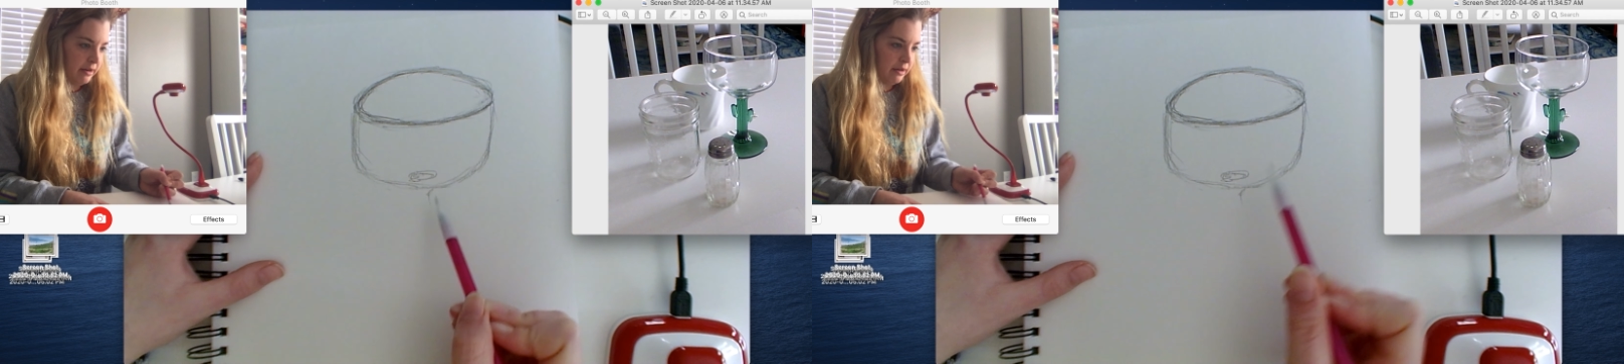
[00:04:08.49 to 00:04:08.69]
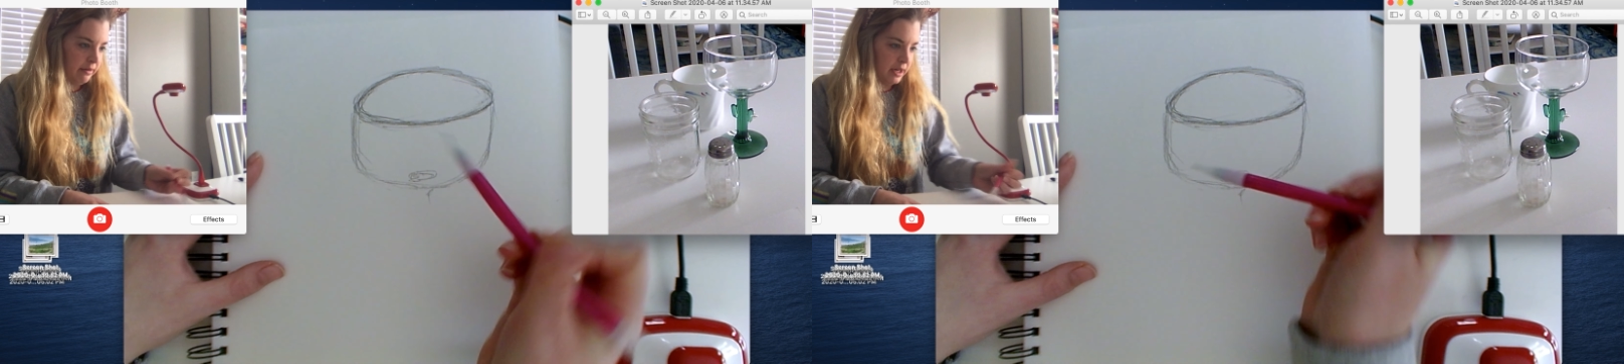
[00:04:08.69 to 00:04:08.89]

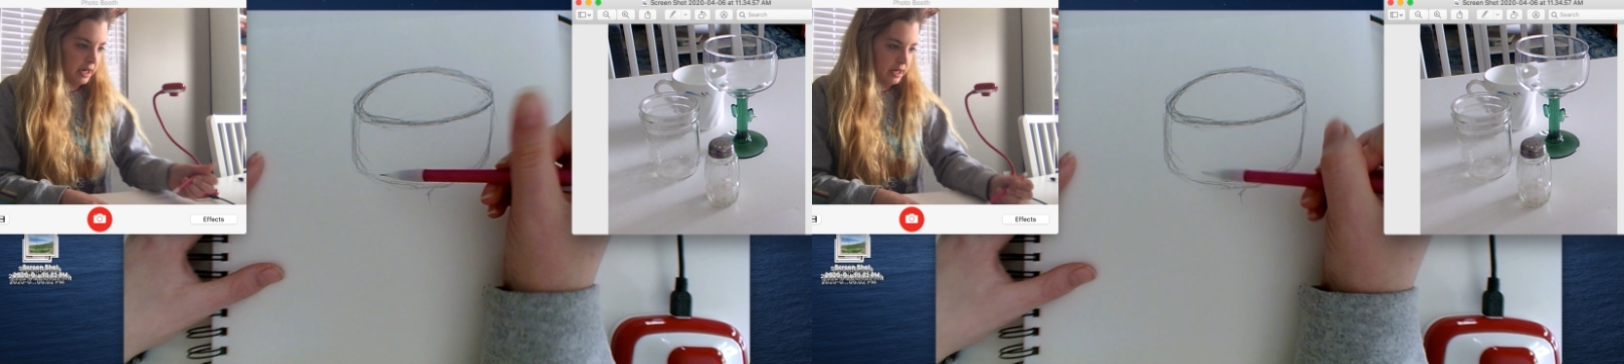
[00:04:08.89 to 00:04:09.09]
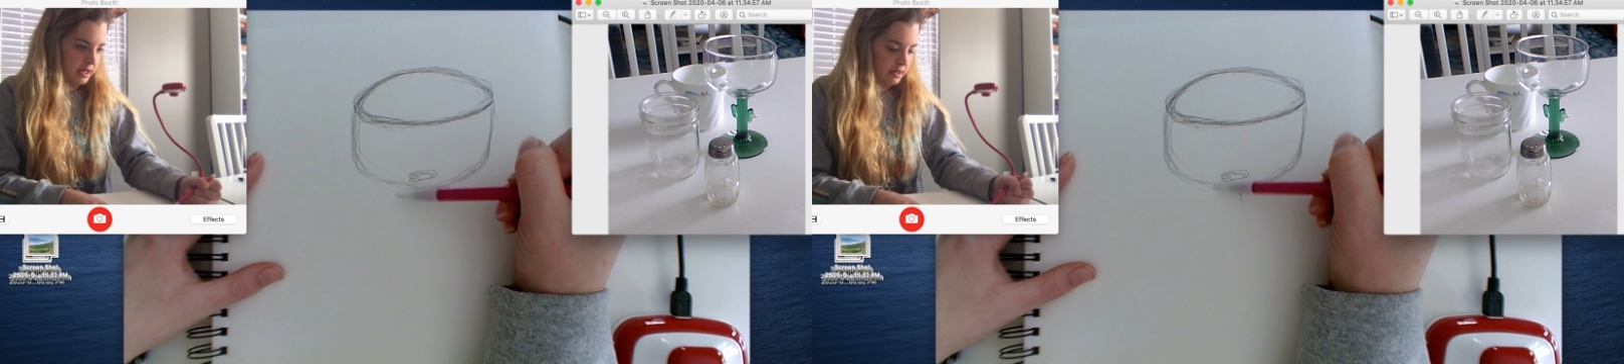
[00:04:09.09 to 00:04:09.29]
so I'm
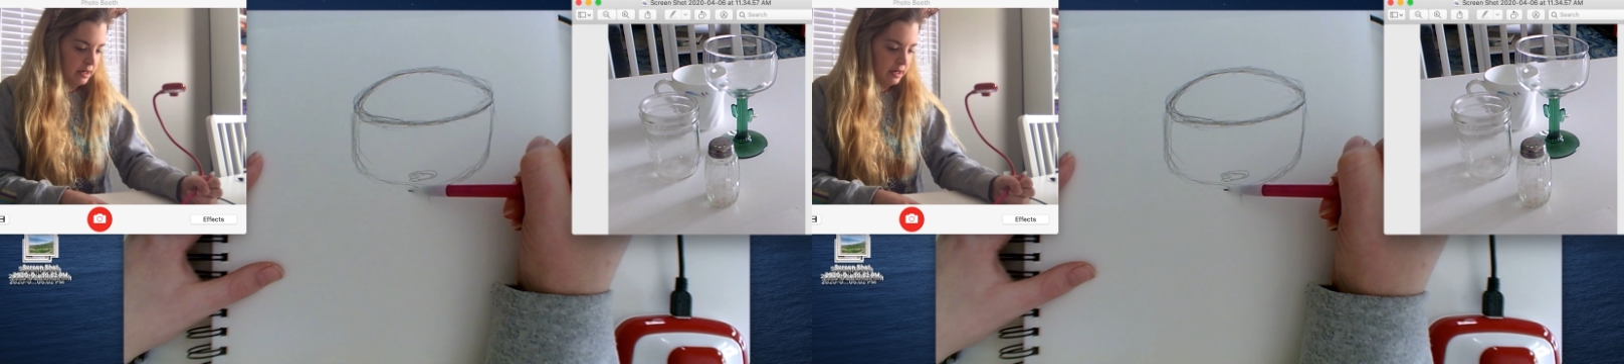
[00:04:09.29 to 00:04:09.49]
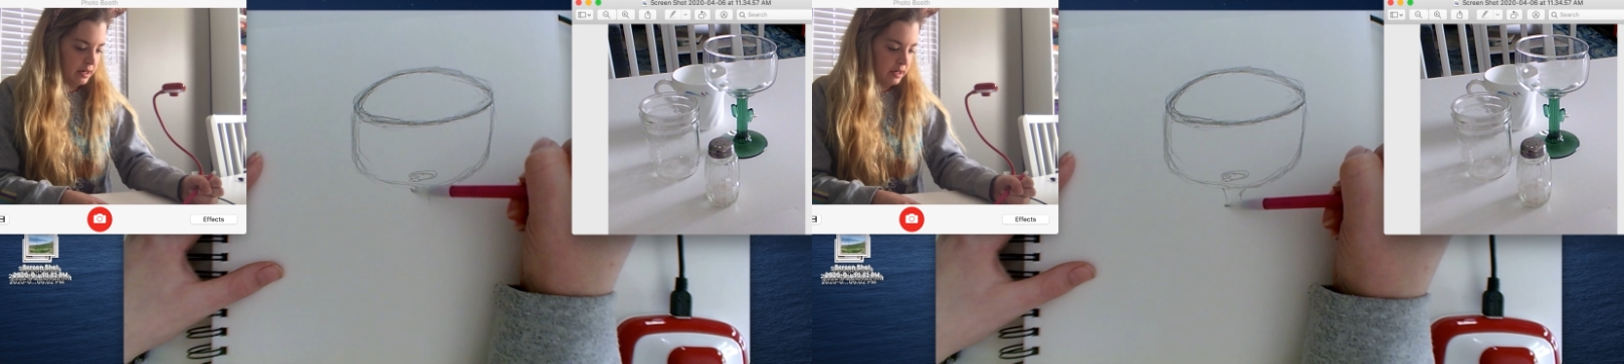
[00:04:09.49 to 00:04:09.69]
going
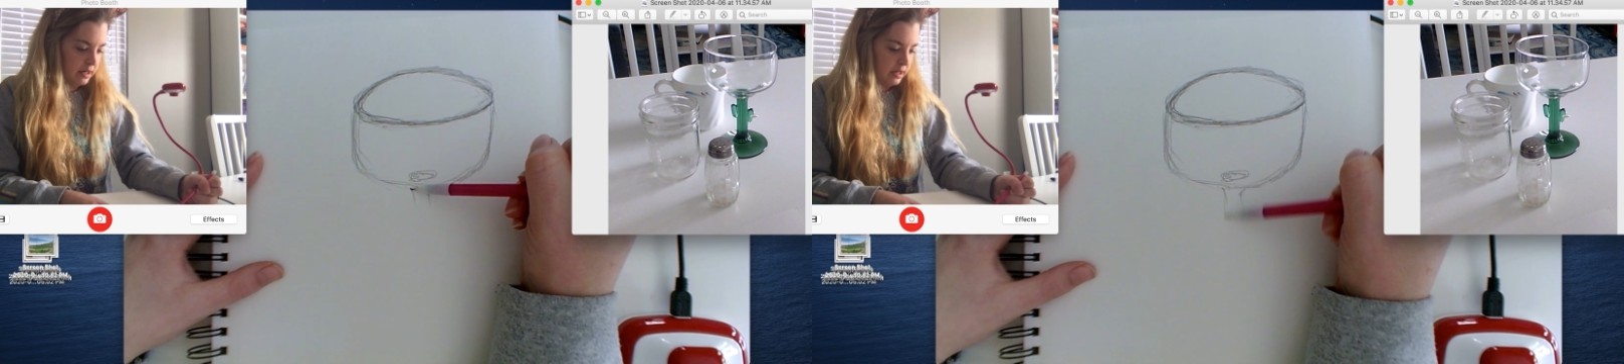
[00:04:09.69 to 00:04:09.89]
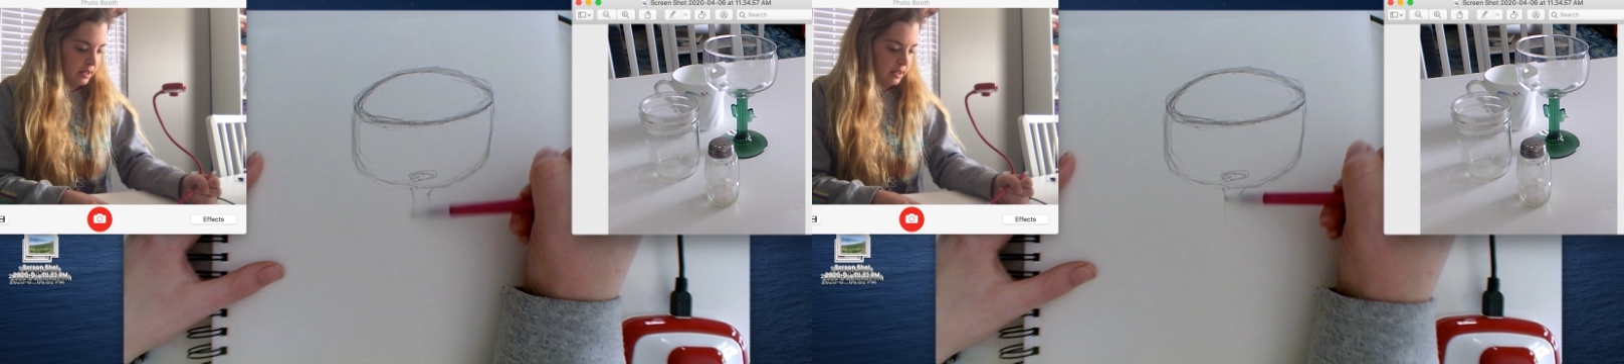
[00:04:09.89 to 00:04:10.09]

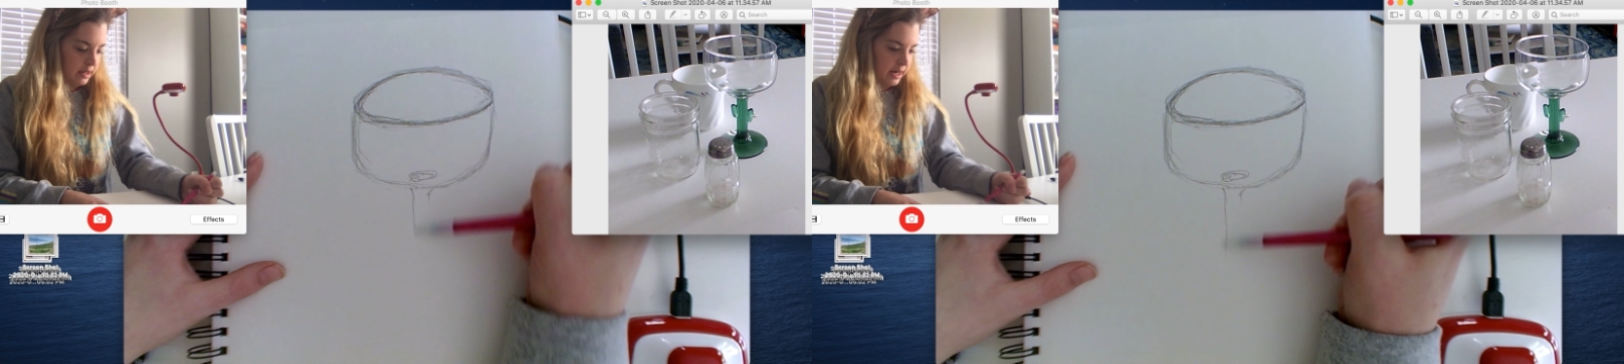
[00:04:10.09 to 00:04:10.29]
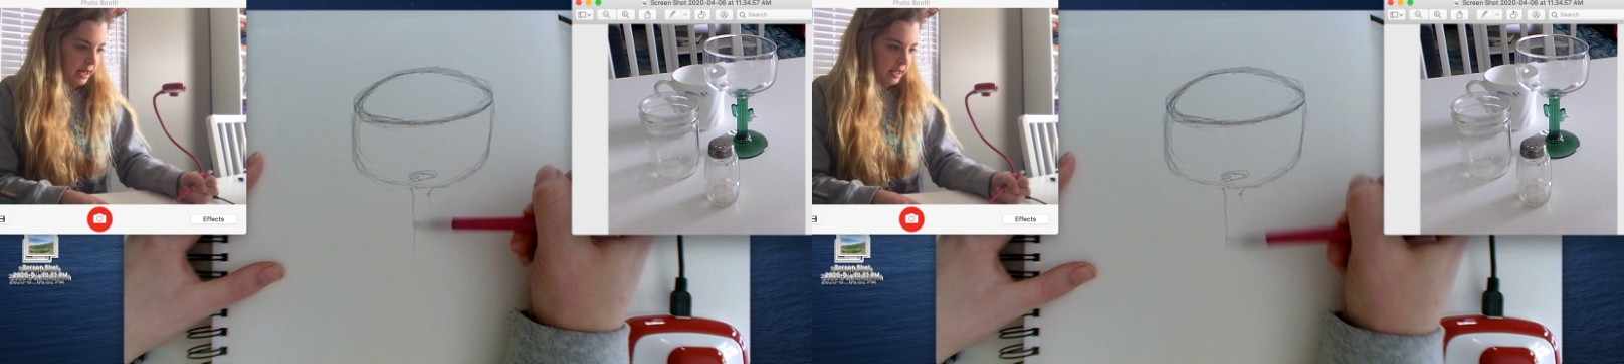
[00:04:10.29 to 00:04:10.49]

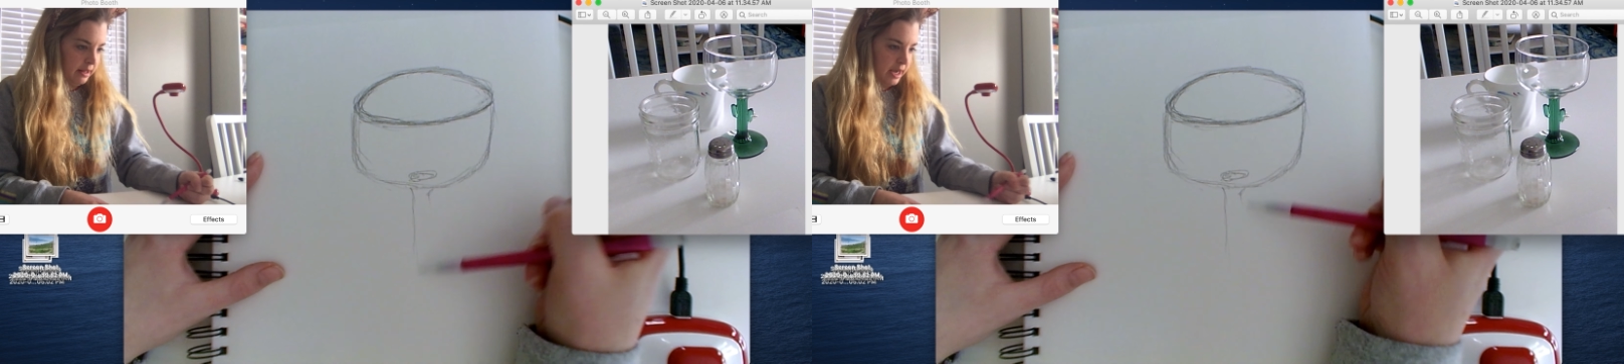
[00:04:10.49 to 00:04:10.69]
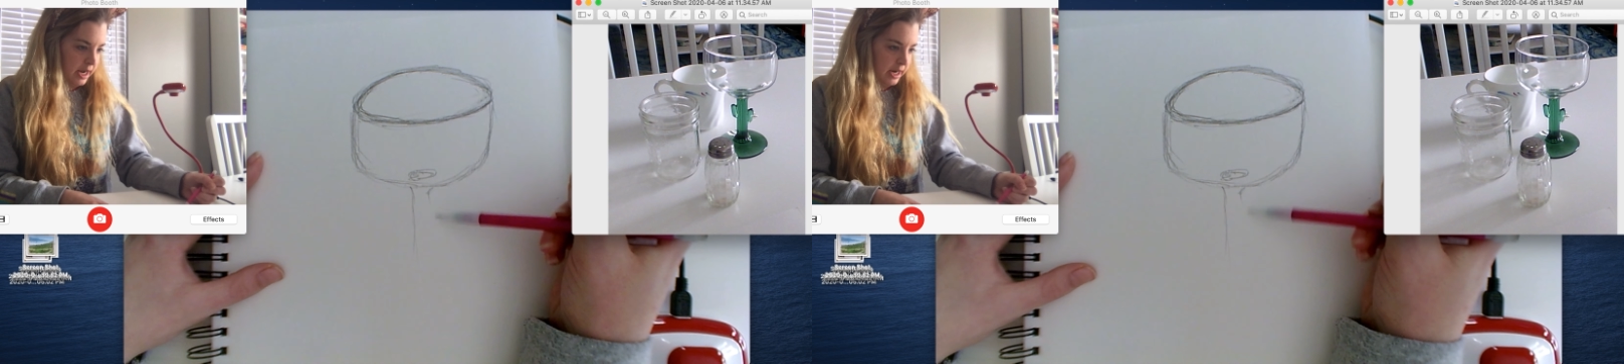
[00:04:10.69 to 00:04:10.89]
to add
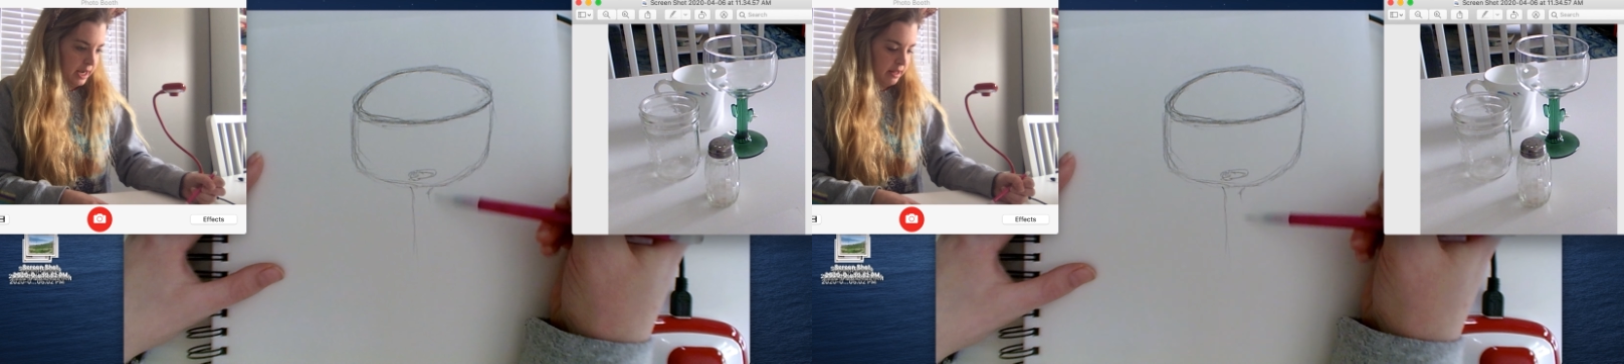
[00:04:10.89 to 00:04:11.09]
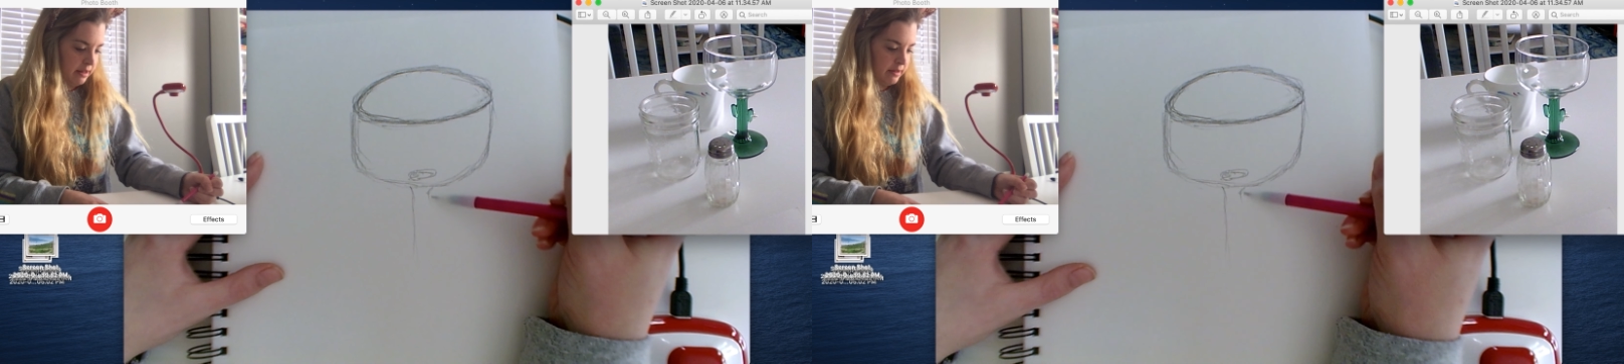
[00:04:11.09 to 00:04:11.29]
that in.